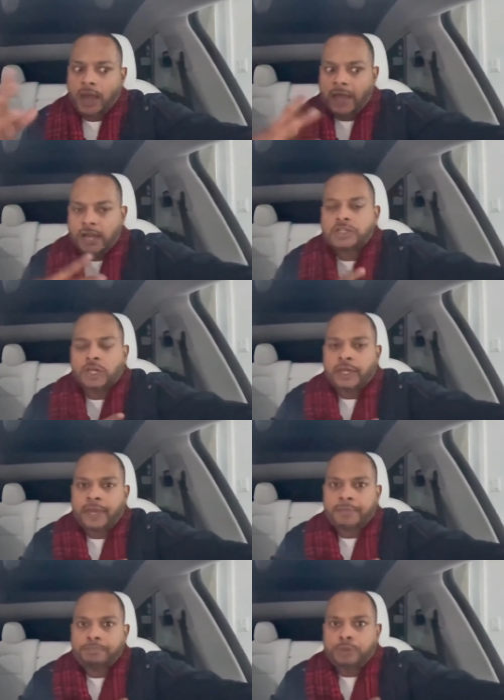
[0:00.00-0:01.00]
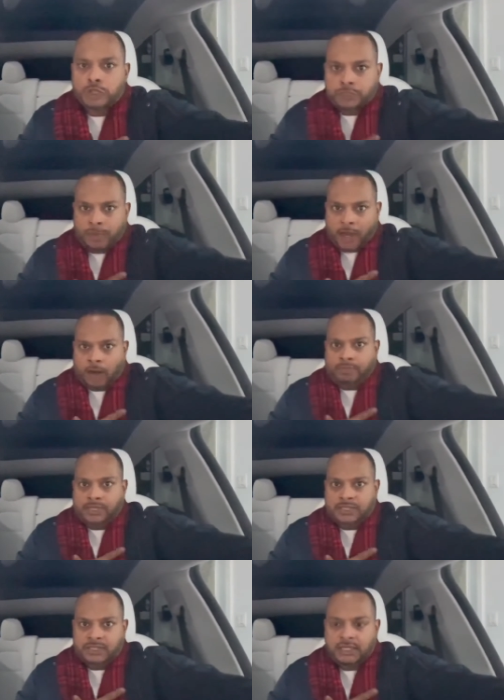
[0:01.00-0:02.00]
I actually get pushed back on
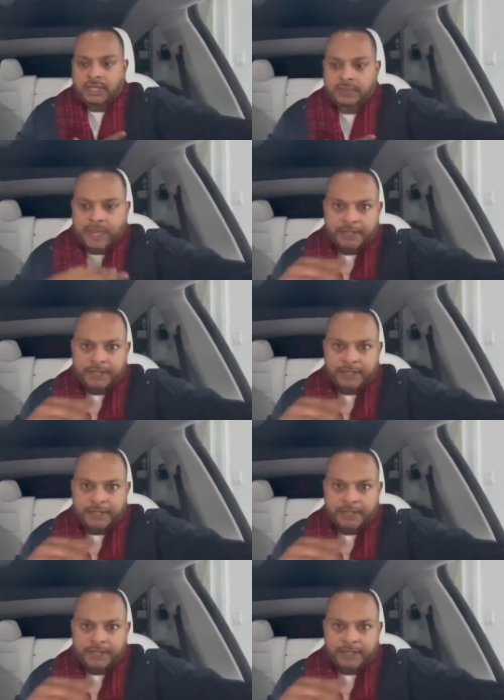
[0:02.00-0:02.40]
my seat, and that